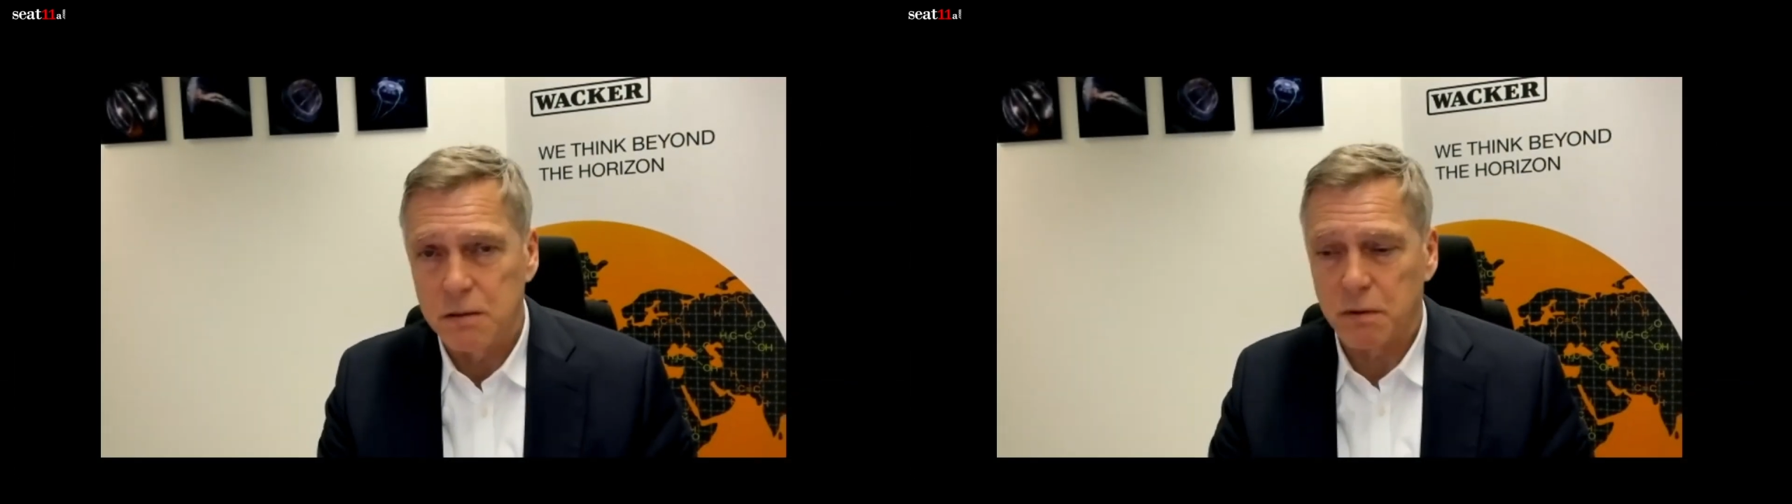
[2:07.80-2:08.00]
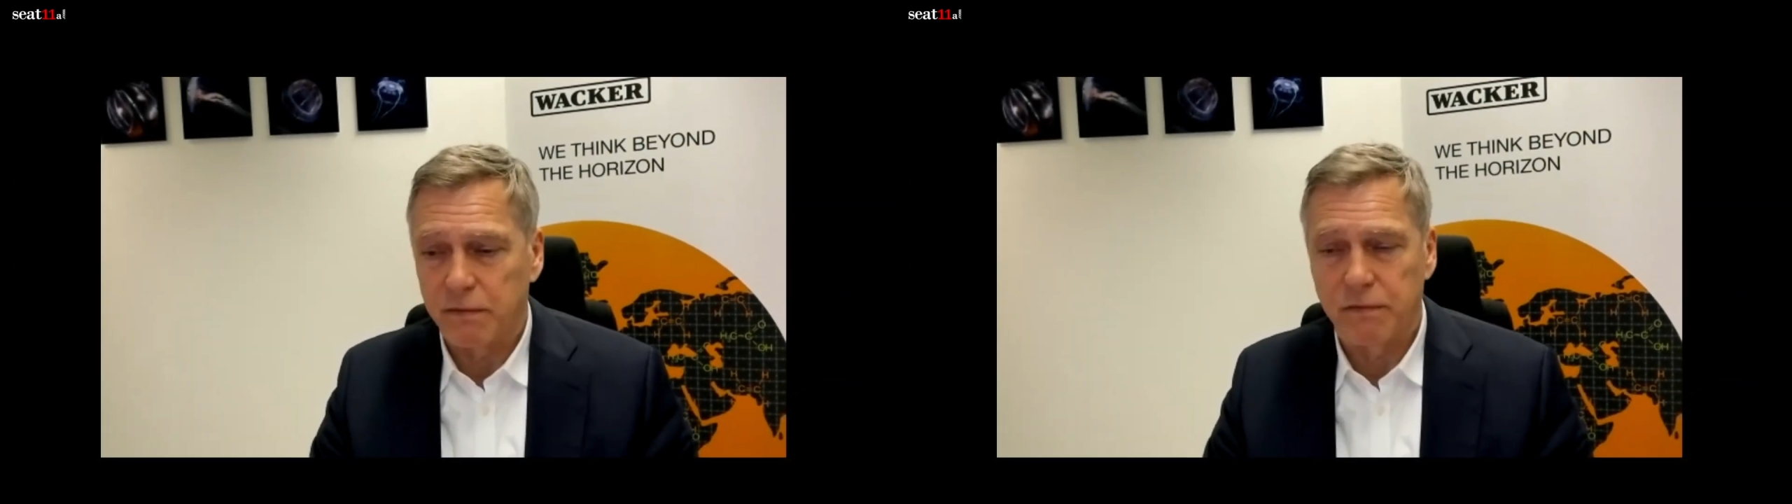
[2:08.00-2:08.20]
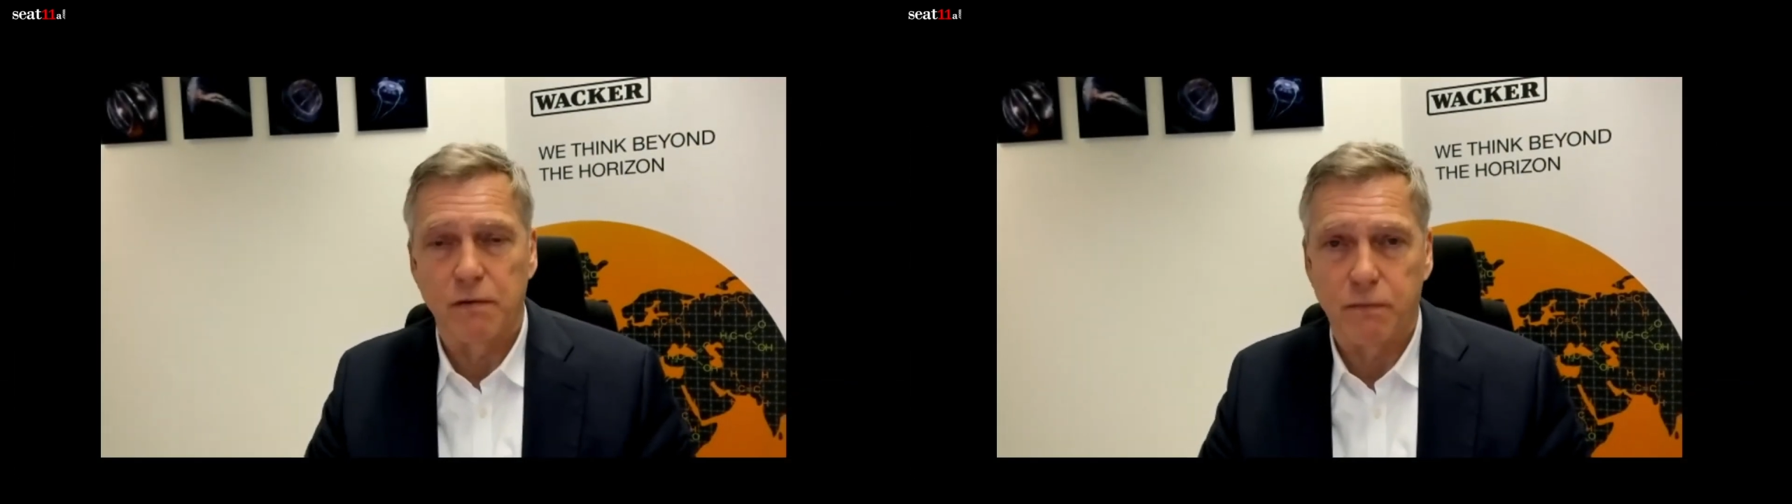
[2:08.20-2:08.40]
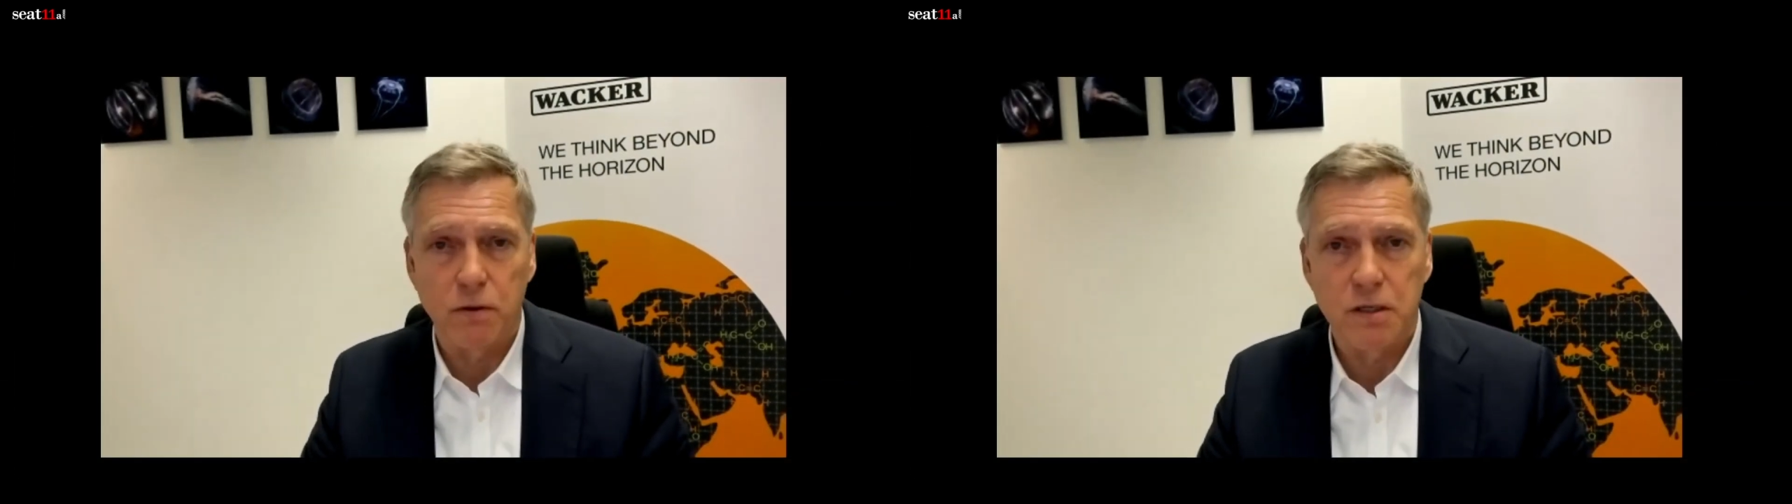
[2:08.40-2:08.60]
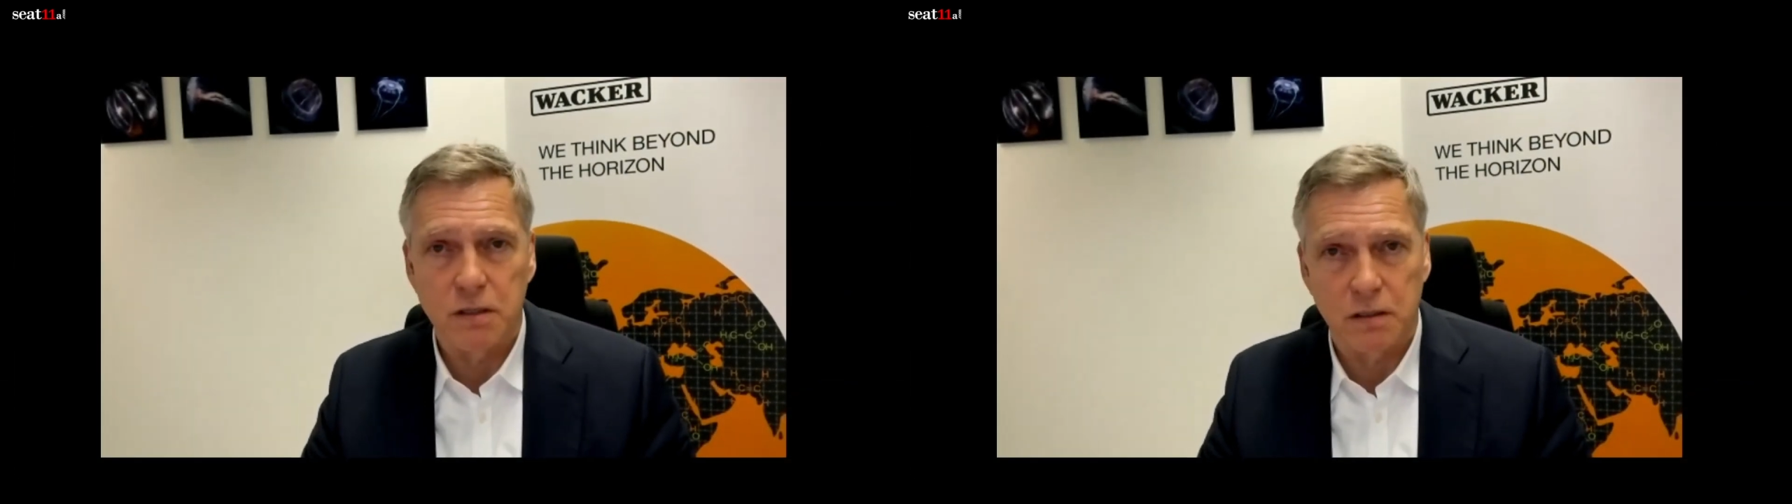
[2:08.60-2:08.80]
with the full
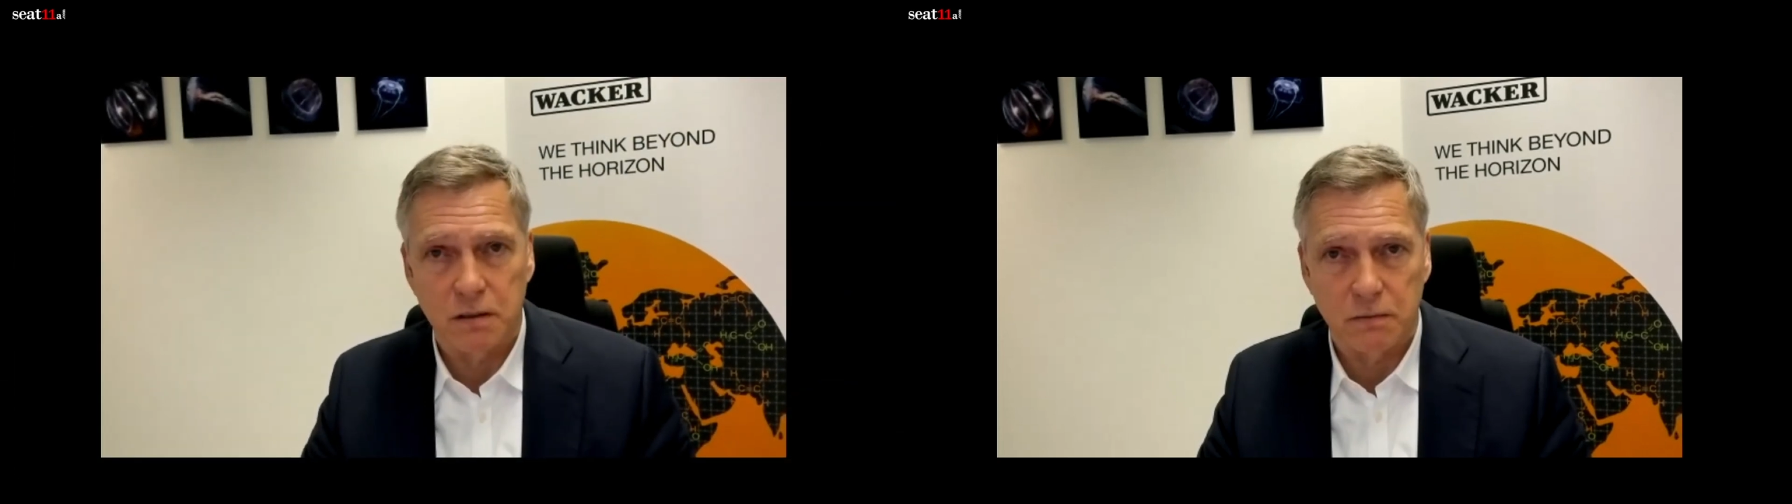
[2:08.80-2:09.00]
year